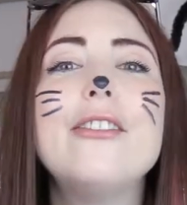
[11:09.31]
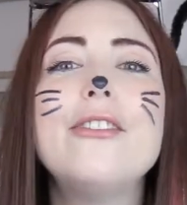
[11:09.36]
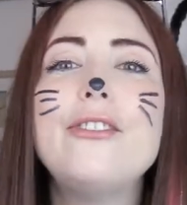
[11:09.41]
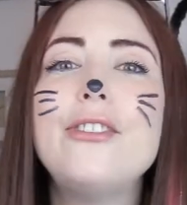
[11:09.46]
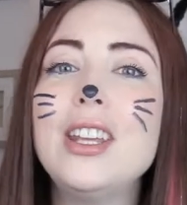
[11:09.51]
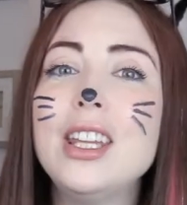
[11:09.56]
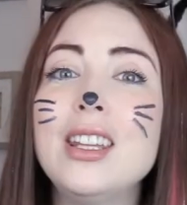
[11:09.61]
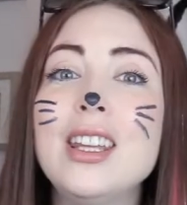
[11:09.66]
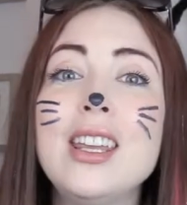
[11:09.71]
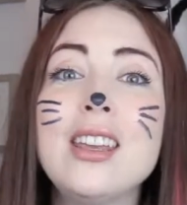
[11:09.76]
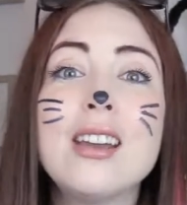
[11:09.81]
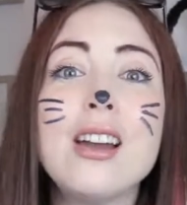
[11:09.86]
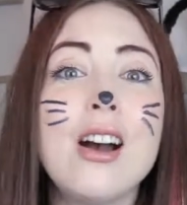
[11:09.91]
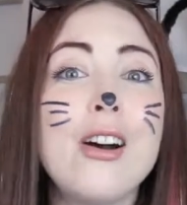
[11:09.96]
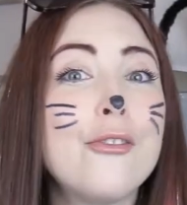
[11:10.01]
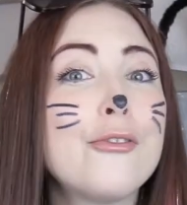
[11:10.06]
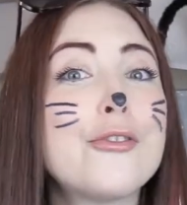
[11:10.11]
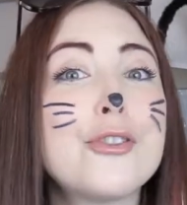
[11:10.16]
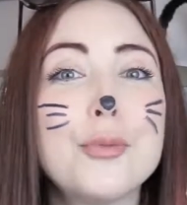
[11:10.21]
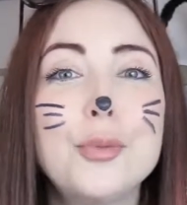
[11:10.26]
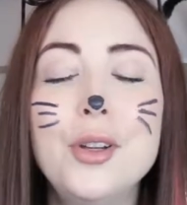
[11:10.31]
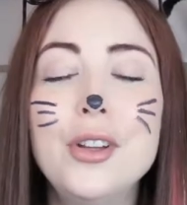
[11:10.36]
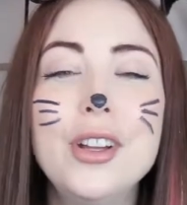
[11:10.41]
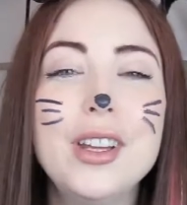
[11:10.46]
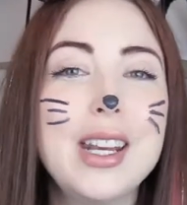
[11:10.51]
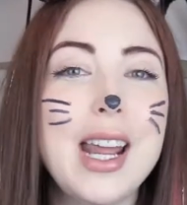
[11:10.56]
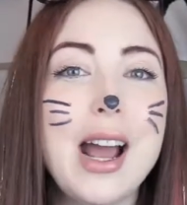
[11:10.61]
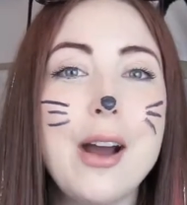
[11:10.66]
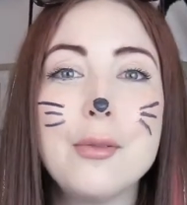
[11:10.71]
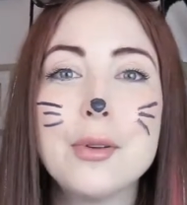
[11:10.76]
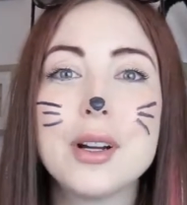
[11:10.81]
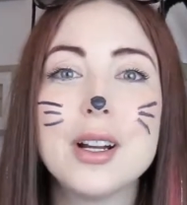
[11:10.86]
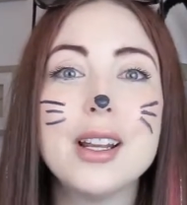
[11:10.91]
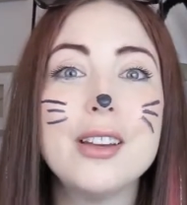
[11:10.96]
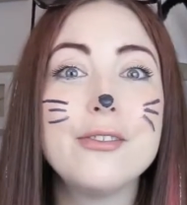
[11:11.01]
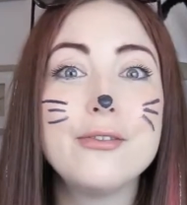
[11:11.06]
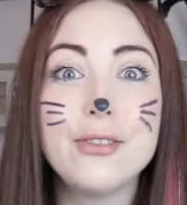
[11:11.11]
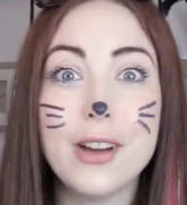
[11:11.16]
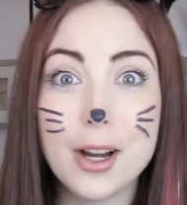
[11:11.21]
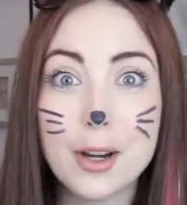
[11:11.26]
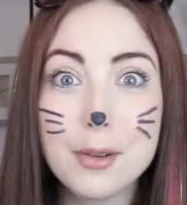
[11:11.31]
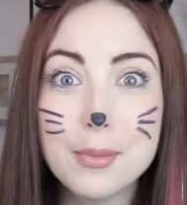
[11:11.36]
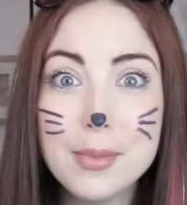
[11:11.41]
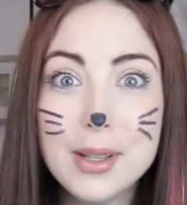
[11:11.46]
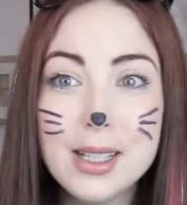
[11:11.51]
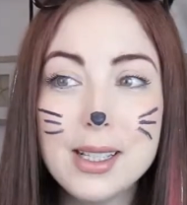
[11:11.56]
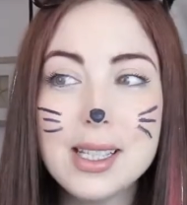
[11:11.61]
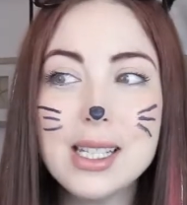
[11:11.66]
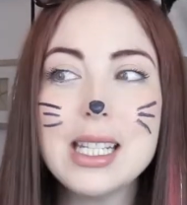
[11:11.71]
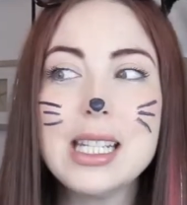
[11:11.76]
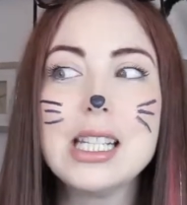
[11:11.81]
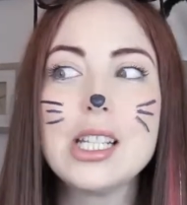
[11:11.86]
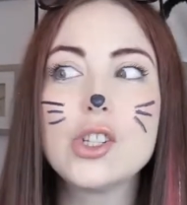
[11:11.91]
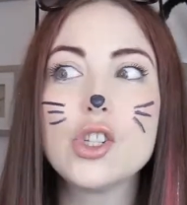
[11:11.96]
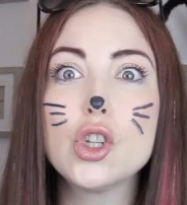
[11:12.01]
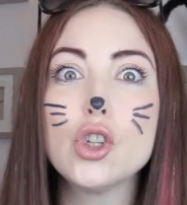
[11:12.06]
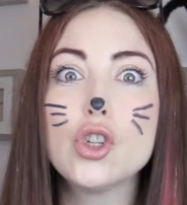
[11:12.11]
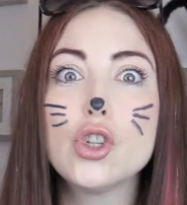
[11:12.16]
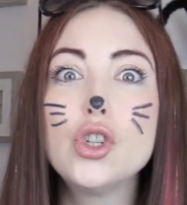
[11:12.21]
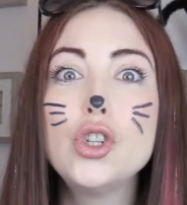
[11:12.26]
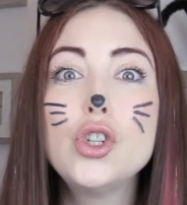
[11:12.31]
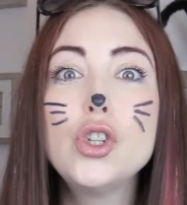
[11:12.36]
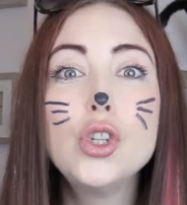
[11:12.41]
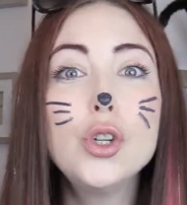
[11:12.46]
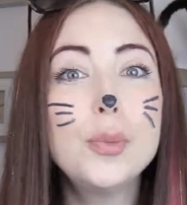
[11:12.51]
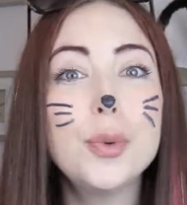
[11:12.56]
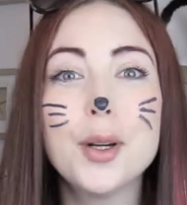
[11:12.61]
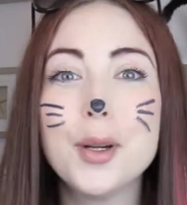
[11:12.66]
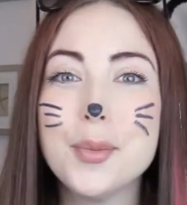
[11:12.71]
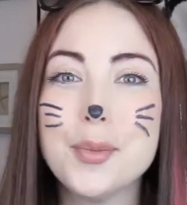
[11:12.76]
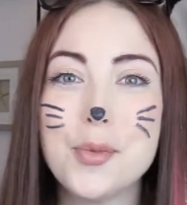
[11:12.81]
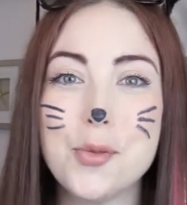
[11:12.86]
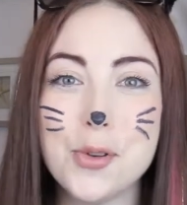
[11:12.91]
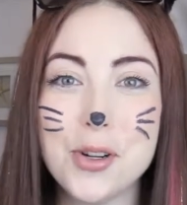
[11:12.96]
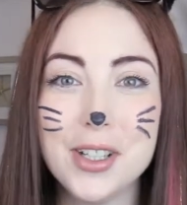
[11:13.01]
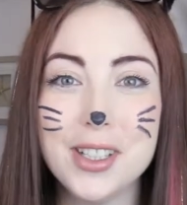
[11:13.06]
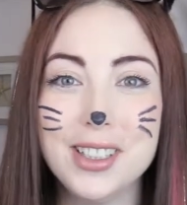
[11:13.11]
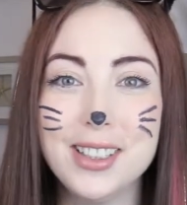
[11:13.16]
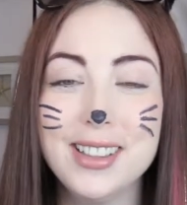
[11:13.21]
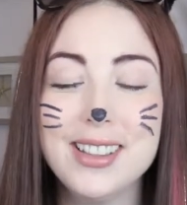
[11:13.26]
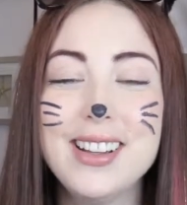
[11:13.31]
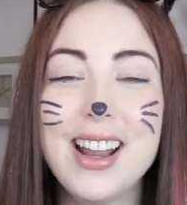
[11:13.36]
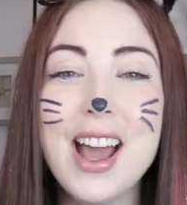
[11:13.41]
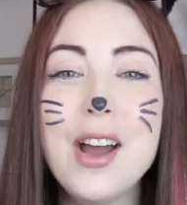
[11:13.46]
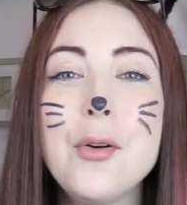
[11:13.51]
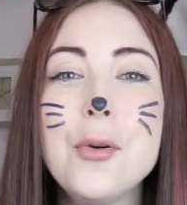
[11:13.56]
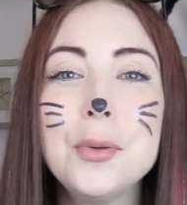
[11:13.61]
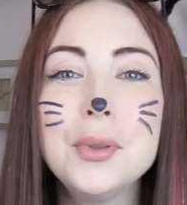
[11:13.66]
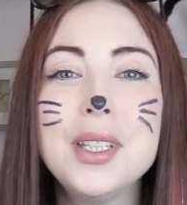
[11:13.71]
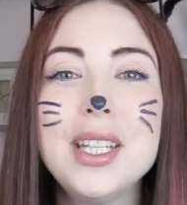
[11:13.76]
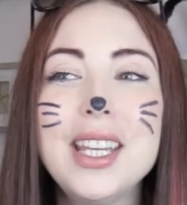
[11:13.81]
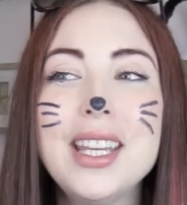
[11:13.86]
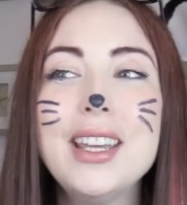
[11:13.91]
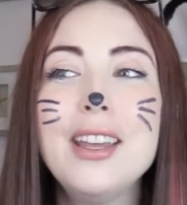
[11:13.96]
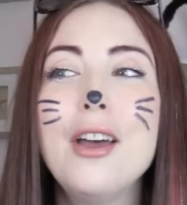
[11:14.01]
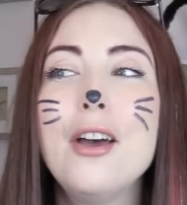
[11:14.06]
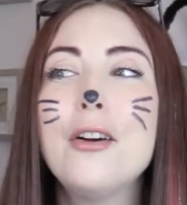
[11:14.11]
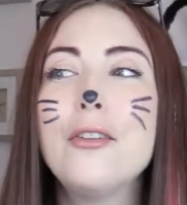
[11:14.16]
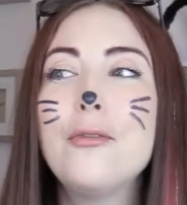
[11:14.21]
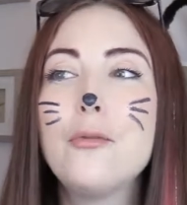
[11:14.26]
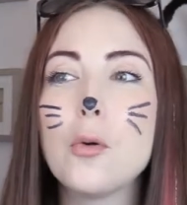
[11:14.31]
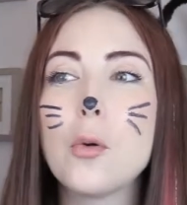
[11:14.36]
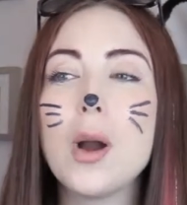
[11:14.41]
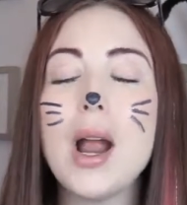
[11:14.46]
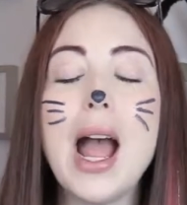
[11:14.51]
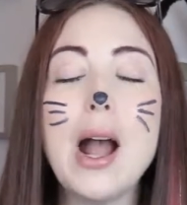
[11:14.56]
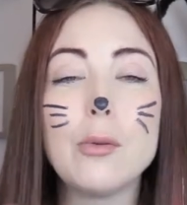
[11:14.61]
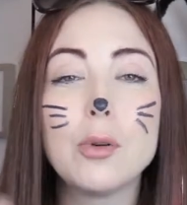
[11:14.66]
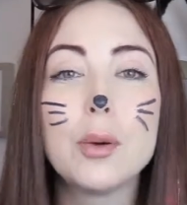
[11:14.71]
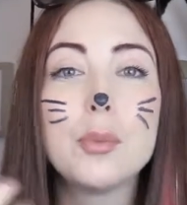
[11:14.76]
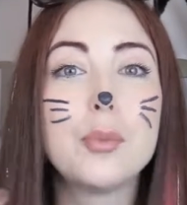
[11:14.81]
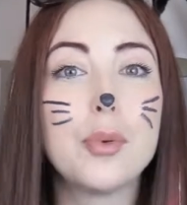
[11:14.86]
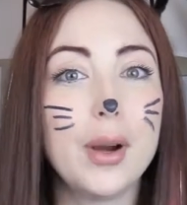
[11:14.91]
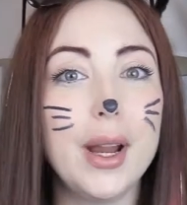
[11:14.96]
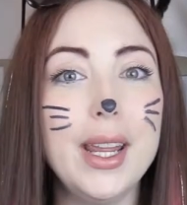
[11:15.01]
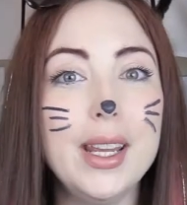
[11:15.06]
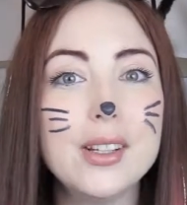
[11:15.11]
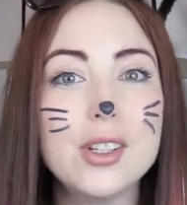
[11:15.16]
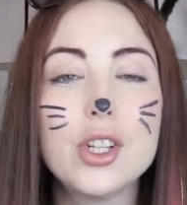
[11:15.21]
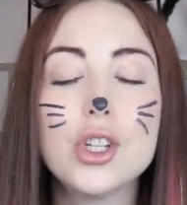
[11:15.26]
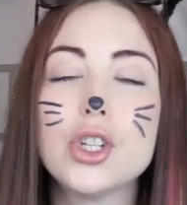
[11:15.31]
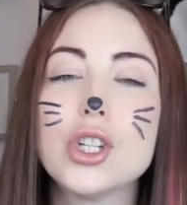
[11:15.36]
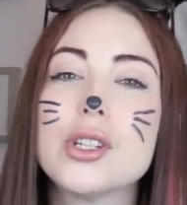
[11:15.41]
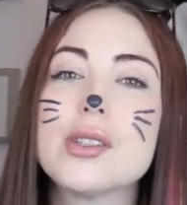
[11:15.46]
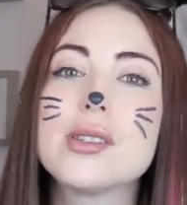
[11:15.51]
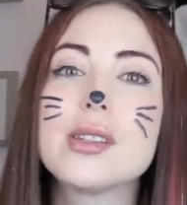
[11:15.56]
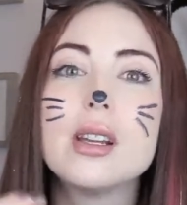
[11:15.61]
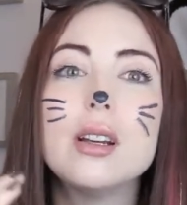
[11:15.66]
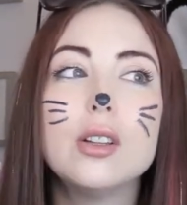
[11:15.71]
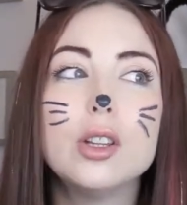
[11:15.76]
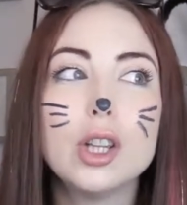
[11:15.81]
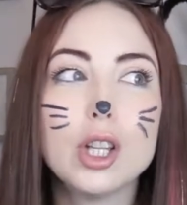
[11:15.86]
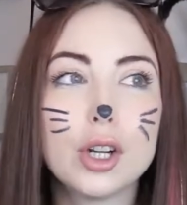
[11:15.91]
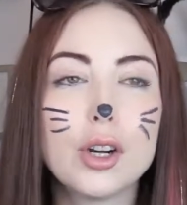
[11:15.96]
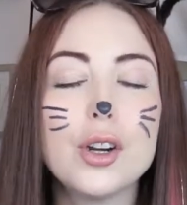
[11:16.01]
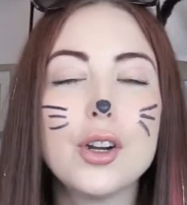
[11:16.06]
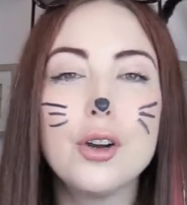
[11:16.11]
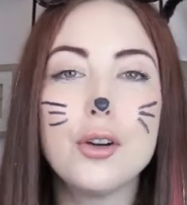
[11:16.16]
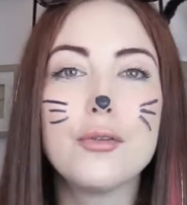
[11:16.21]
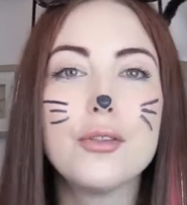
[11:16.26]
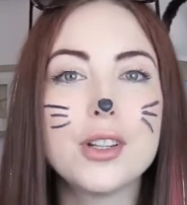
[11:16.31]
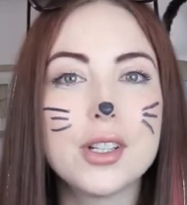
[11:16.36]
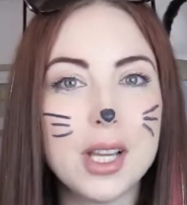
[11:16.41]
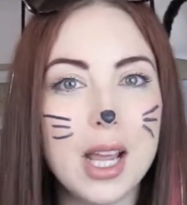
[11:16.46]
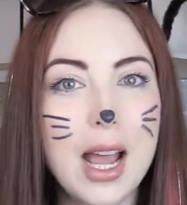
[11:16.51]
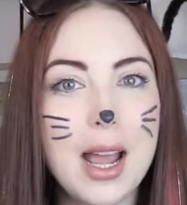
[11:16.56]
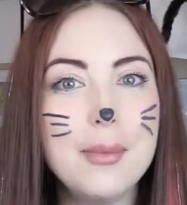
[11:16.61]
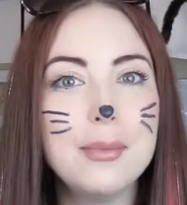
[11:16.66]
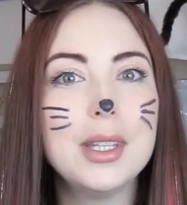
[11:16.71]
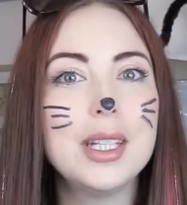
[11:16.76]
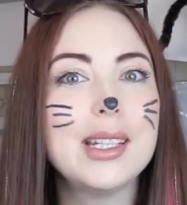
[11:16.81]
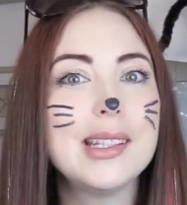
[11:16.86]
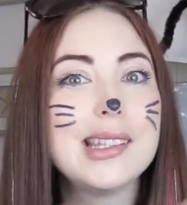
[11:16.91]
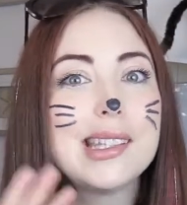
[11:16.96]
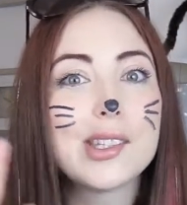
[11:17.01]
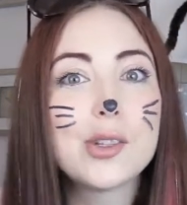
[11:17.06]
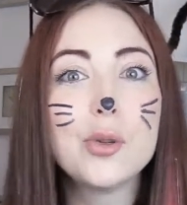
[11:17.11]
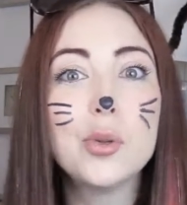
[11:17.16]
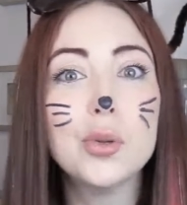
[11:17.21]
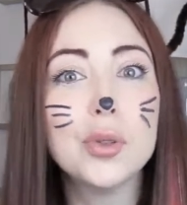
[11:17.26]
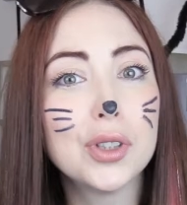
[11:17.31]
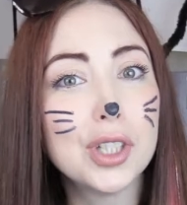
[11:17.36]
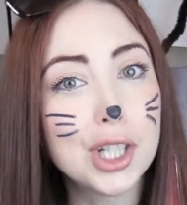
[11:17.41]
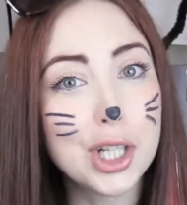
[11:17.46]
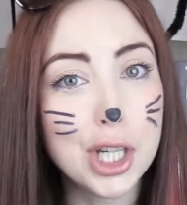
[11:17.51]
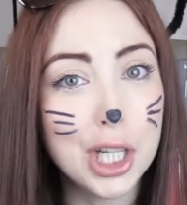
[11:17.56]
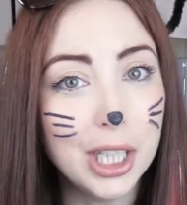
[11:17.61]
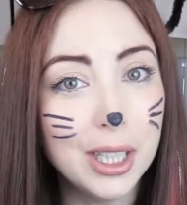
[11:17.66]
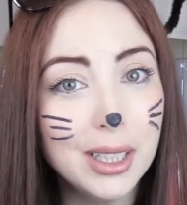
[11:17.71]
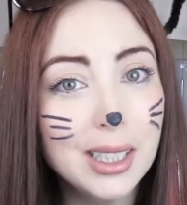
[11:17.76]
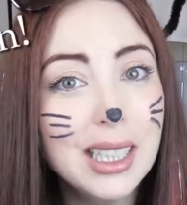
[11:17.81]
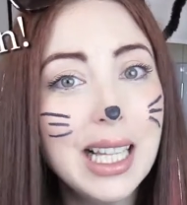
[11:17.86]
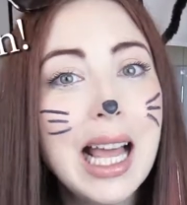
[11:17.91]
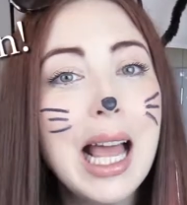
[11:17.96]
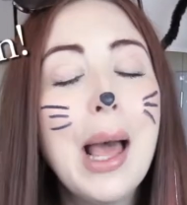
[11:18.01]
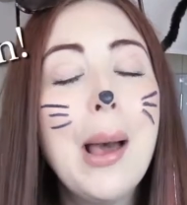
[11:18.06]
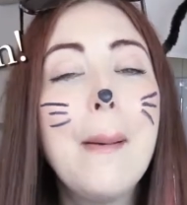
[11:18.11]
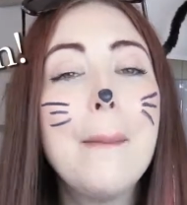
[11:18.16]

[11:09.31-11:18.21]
feeling comfortable in our environment is super important, not only for our brain to just learn over time that it's cool to chill,